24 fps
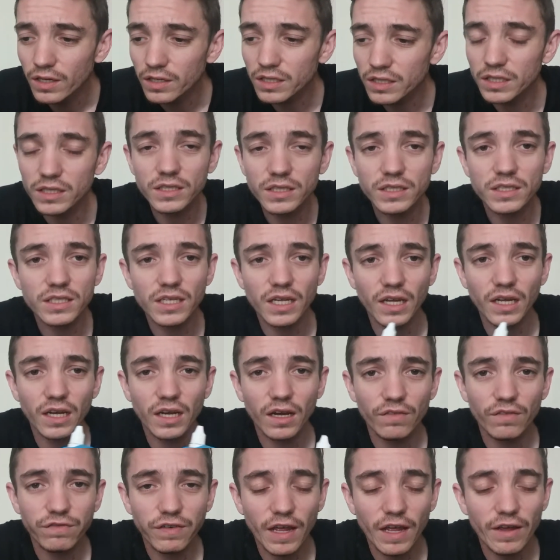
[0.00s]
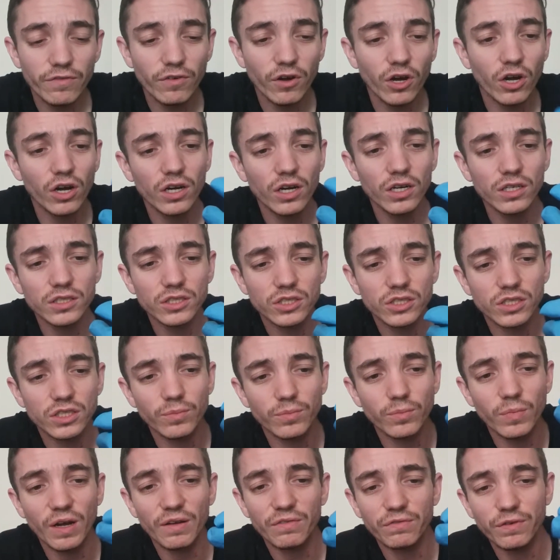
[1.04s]
It's Flavor Art,
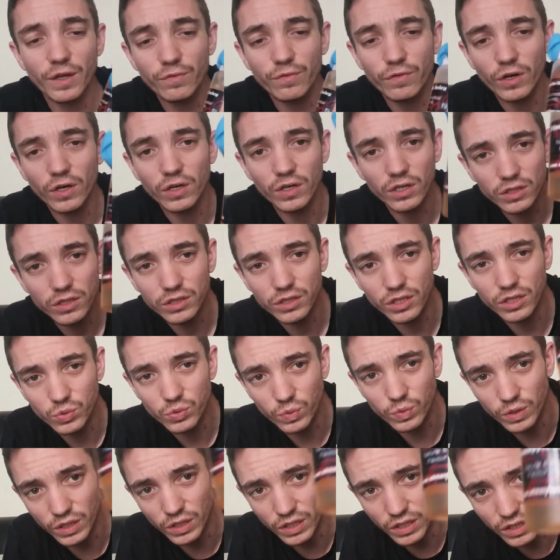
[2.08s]
done by Flavor Art, this one